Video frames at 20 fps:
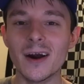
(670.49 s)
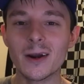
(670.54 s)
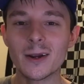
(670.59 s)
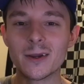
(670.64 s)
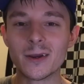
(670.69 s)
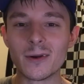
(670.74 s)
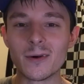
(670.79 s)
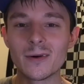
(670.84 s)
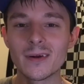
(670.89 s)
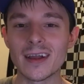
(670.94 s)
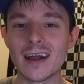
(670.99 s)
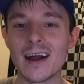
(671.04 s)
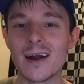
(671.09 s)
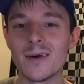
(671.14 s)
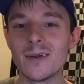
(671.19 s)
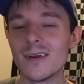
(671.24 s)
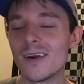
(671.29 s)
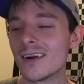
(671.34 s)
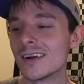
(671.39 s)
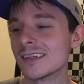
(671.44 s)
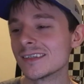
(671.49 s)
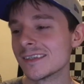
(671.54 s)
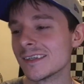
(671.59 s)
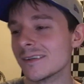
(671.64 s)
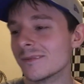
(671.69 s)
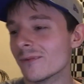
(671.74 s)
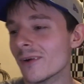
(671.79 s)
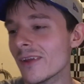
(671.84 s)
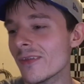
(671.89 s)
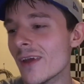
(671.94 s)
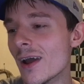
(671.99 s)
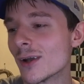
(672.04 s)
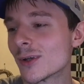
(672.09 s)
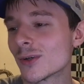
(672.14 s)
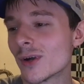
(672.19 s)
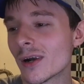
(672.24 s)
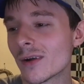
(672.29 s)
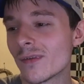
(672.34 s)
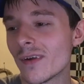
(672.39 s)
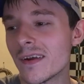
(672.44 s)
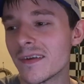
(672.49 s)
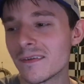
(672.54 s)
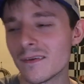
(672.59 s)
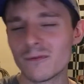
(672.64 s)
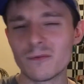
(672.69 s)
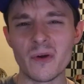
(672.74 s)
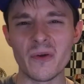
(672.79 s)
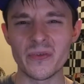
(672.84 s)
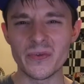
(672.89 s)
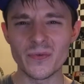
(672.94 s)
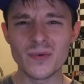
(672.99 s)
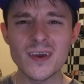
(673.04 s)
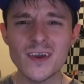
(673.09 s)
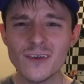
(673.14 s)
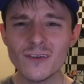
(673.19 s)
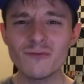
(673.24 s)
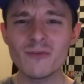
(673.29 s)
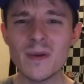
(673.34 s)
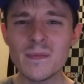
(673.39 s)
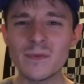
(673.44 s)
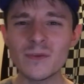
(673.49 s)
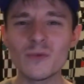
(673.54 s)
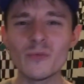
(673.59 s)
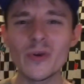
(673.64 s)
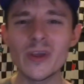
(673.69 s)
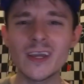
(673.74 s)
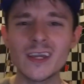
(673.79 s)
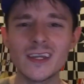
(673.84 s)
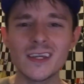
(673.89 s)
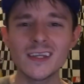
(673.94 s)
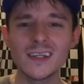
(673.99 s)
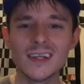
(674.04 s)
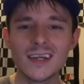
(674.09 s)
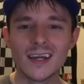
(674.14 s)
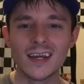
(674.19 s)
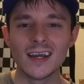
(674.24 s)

good old Kyle Larson win that truck race as well. So he sweeps the weekend.